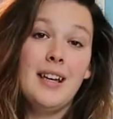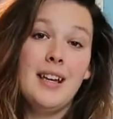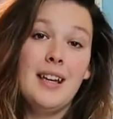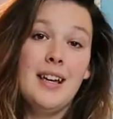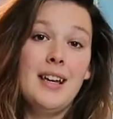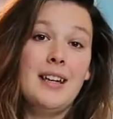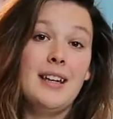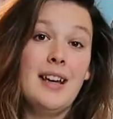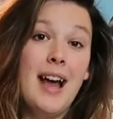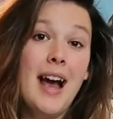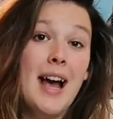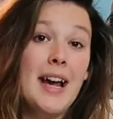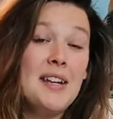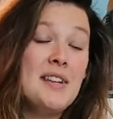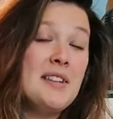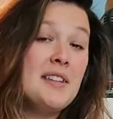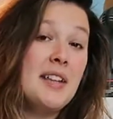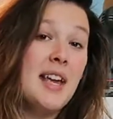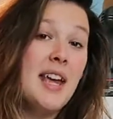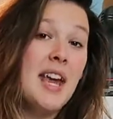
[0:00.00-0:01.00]
In
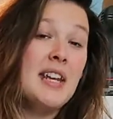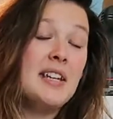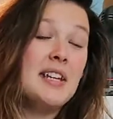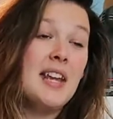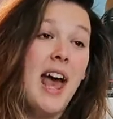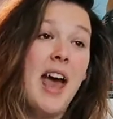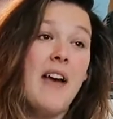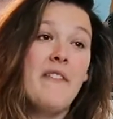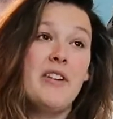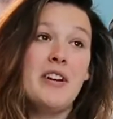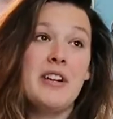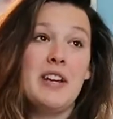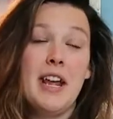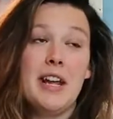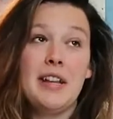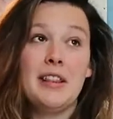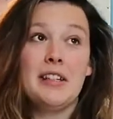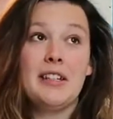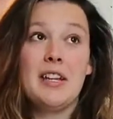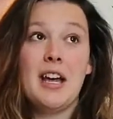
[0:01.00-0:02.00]
hindsight, having to
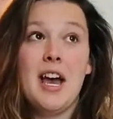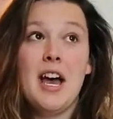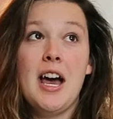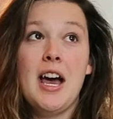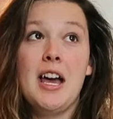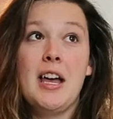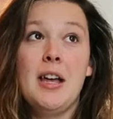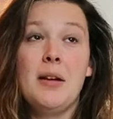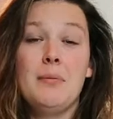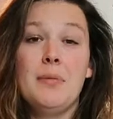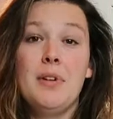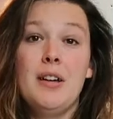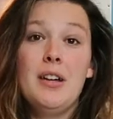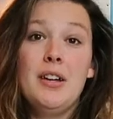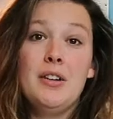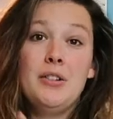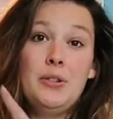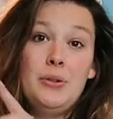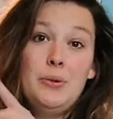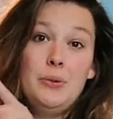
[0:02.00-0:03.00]
take the time
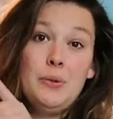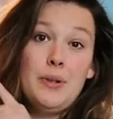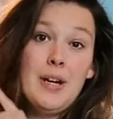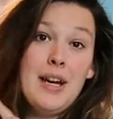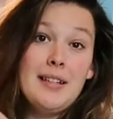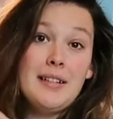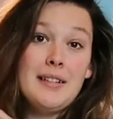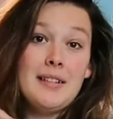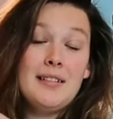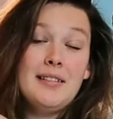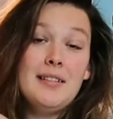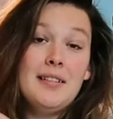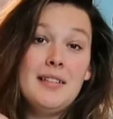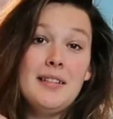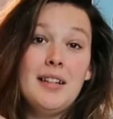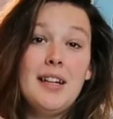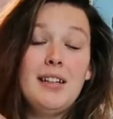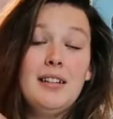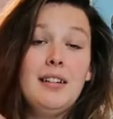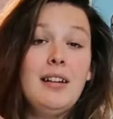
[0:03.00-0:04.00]
to cut
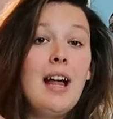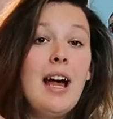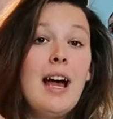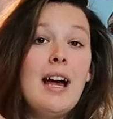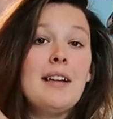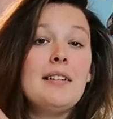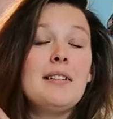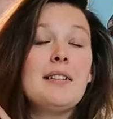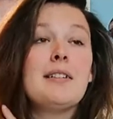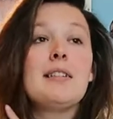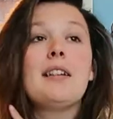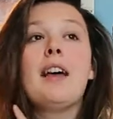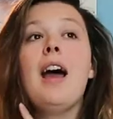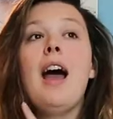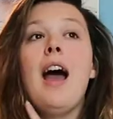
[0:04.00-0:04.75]
said glass,